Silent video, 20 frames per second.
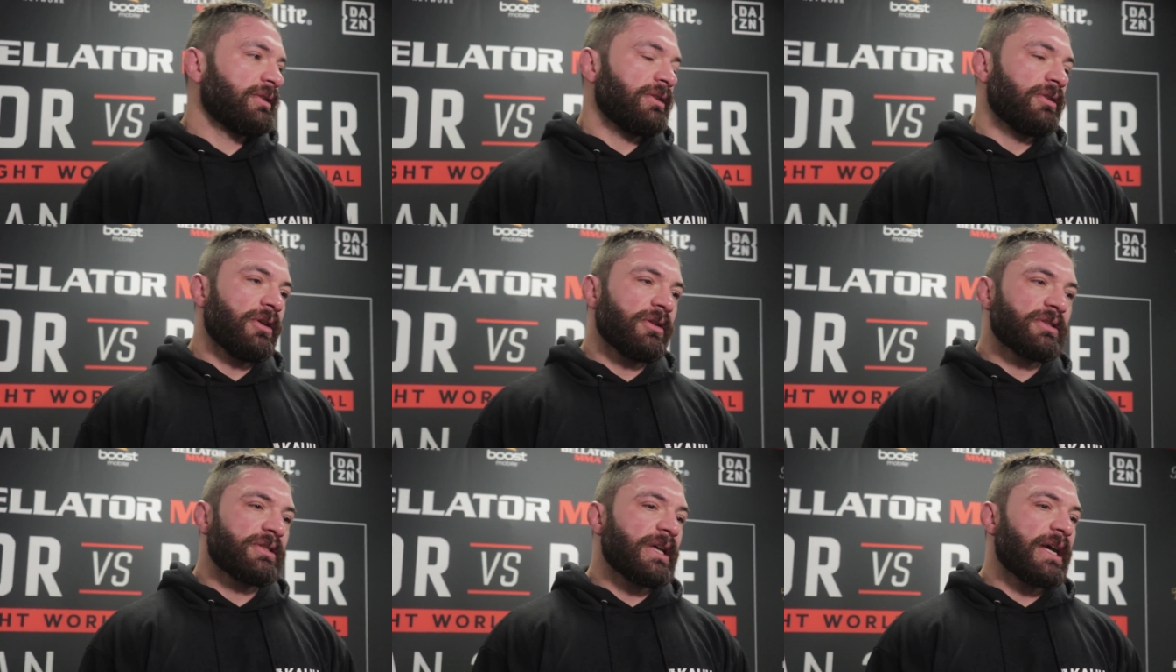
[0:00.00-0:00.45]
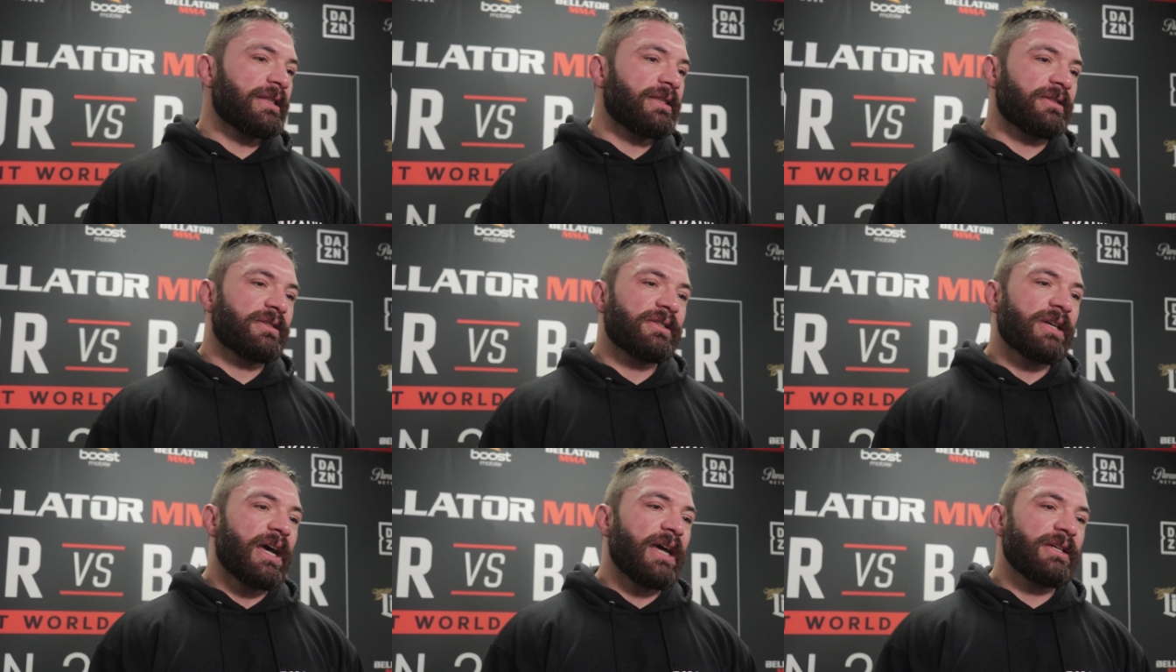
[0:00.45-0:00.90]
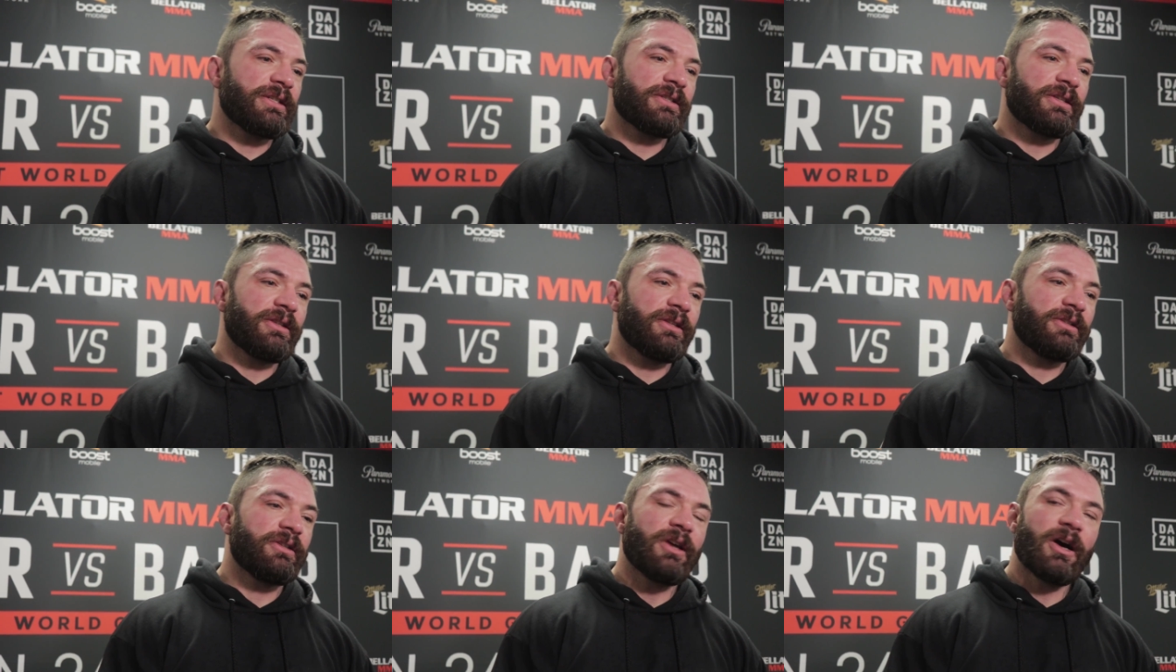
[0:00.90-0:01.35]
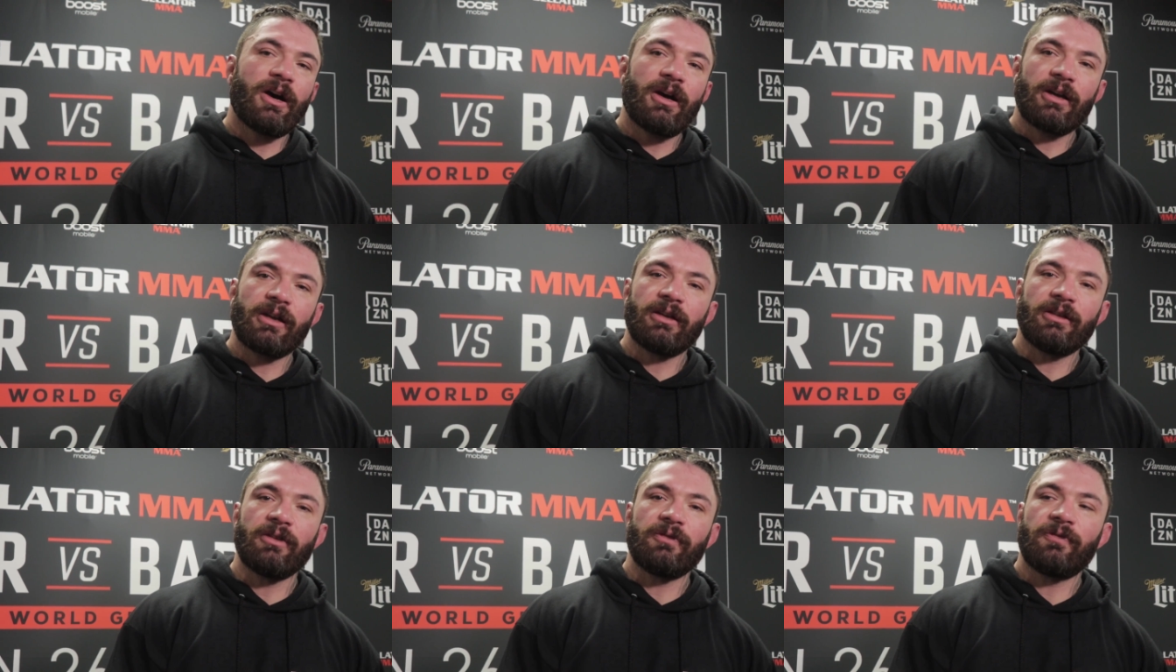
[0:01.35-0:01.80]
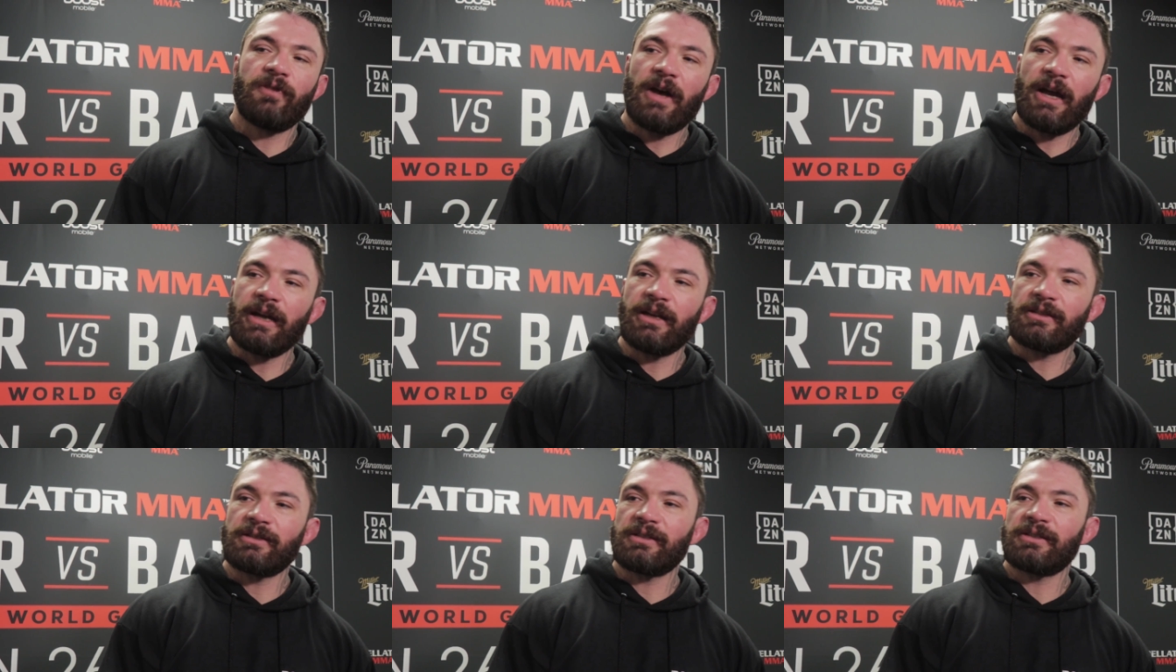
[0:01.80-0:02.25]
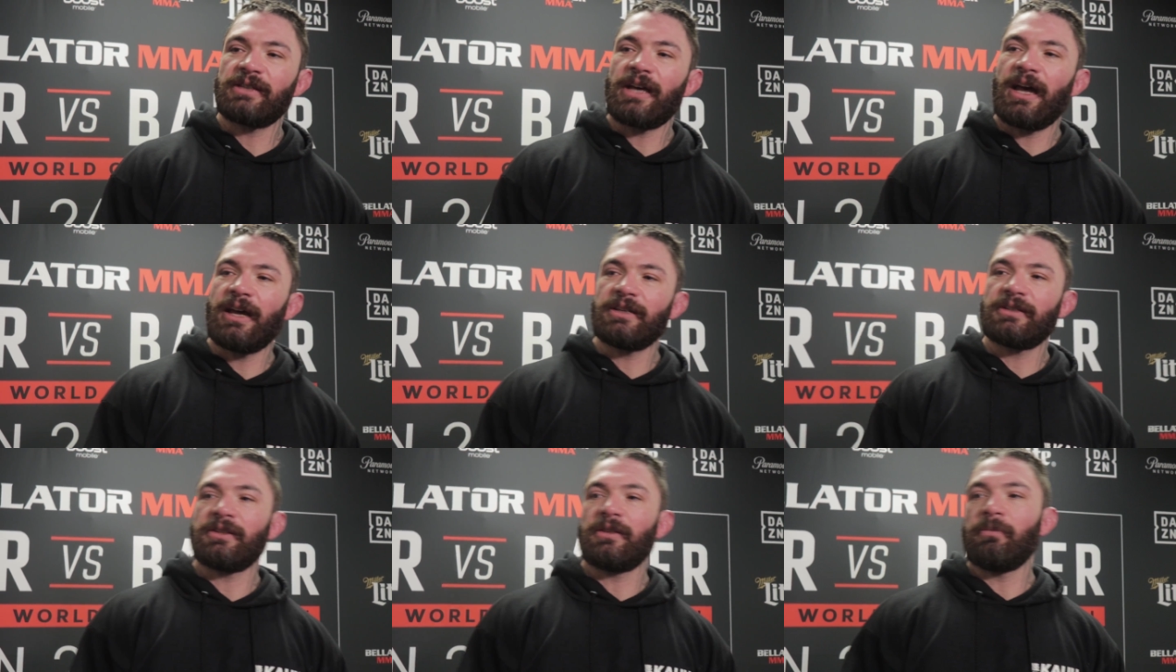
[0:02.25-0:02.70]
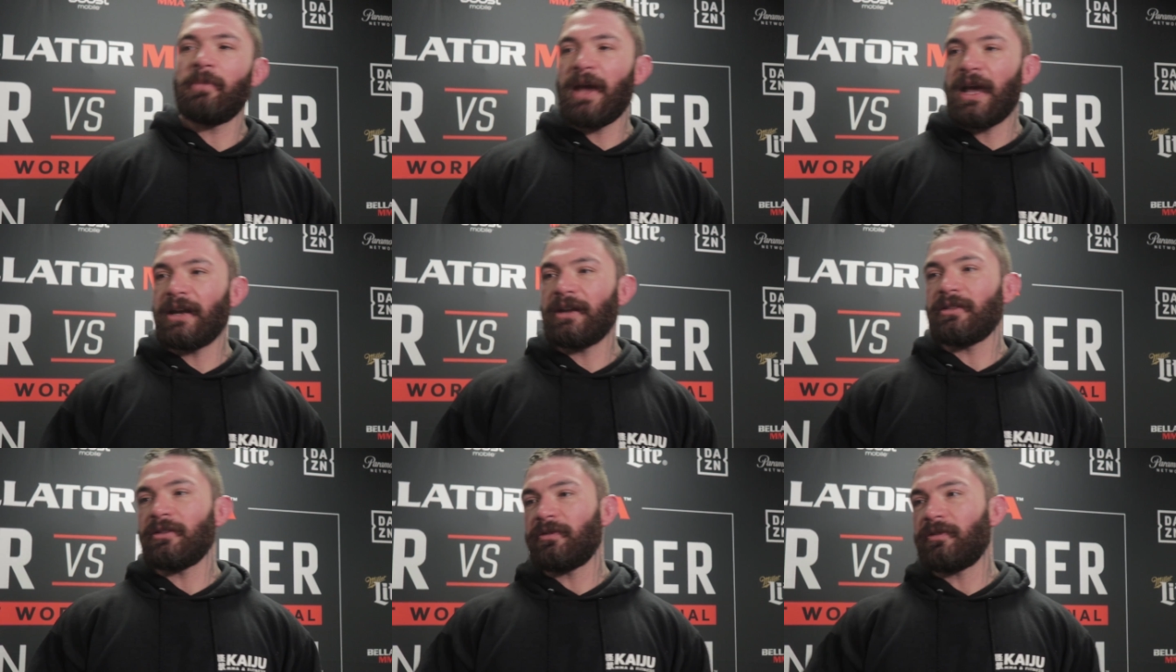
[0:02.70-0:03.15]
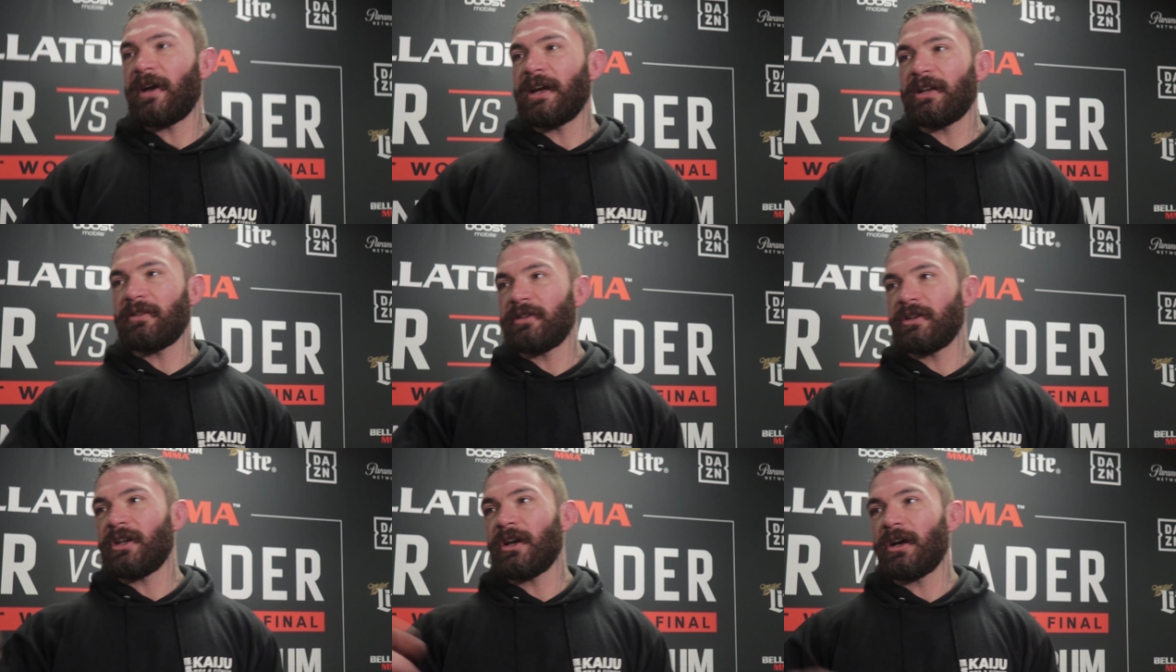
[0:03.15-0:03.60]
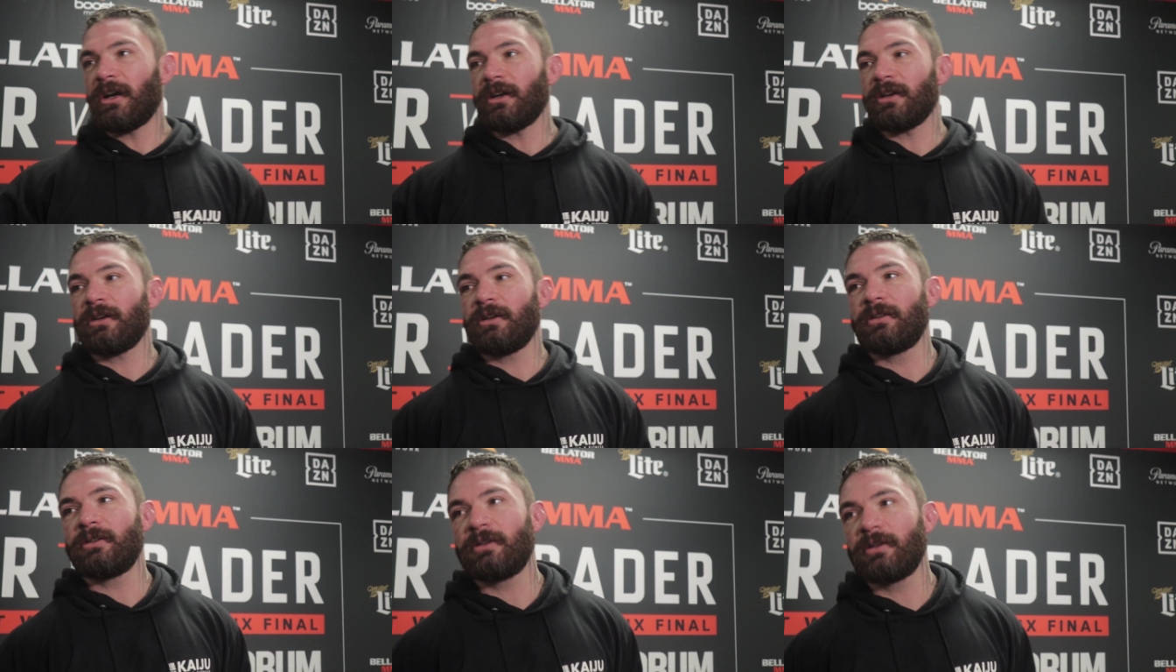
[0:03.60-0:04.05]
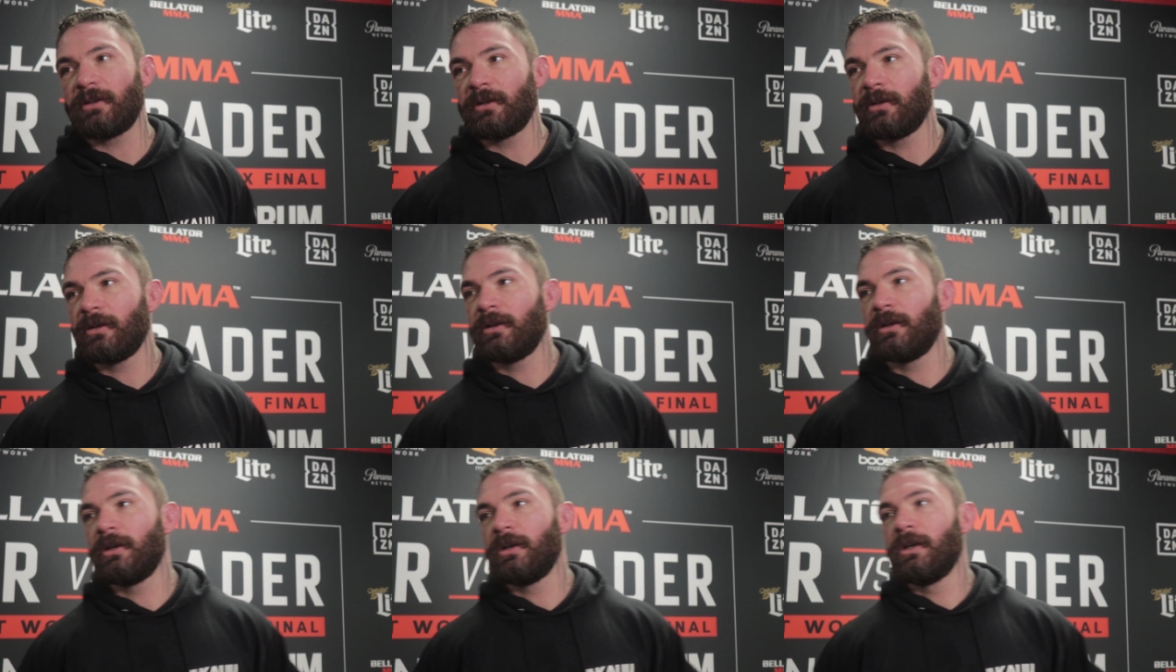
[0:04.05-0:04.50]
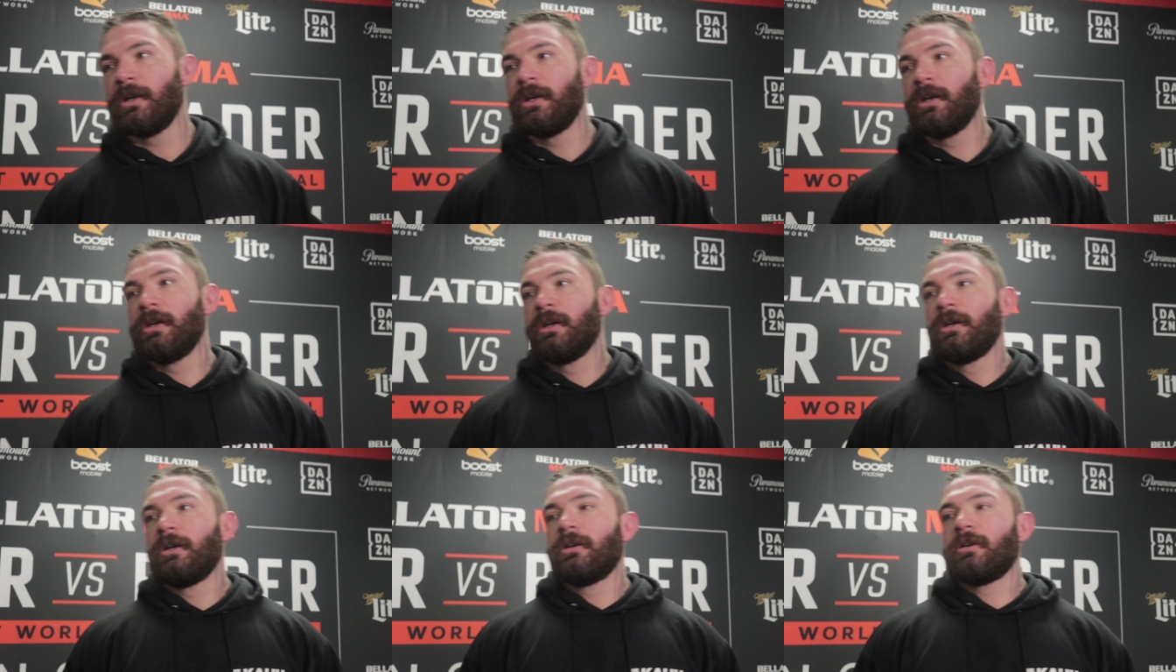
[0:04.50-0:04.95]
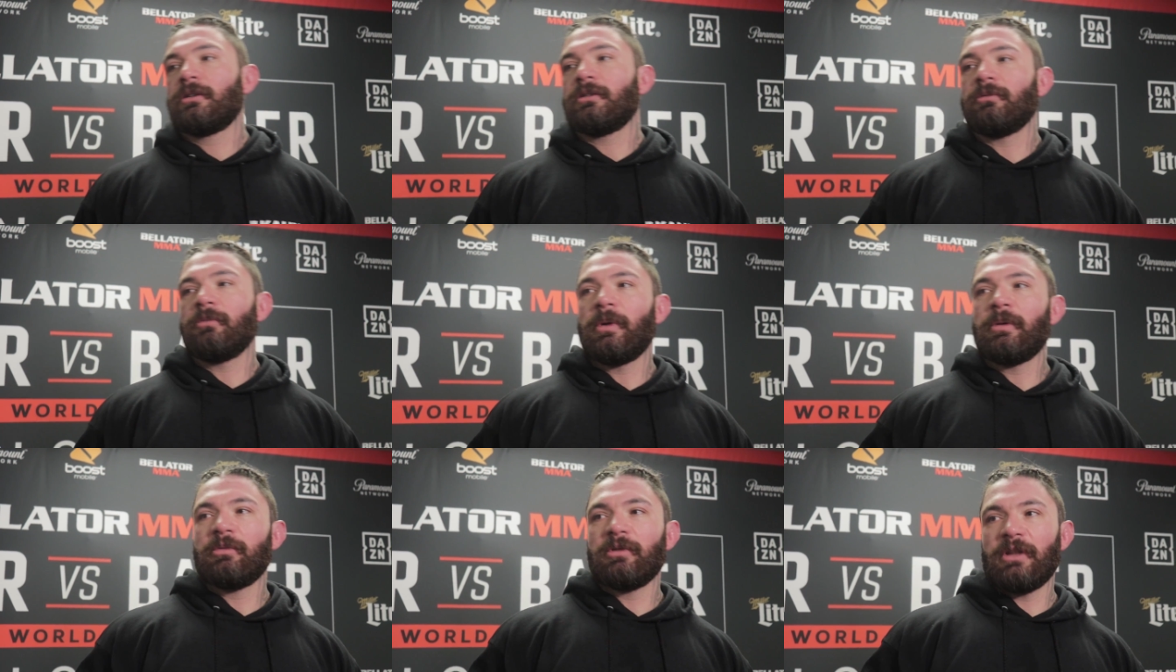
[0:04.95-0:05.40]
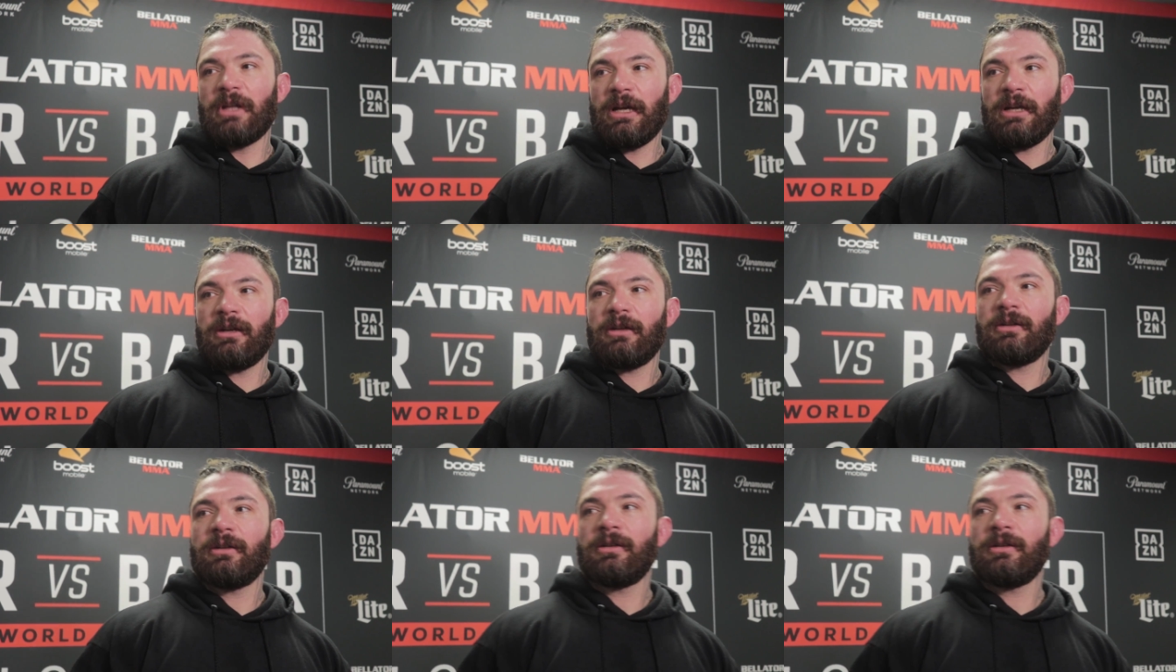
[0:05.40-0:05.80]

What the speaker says: You know, it's not the size of the dog in the fight. It's the size of the man in the fight of the dog. So remember that.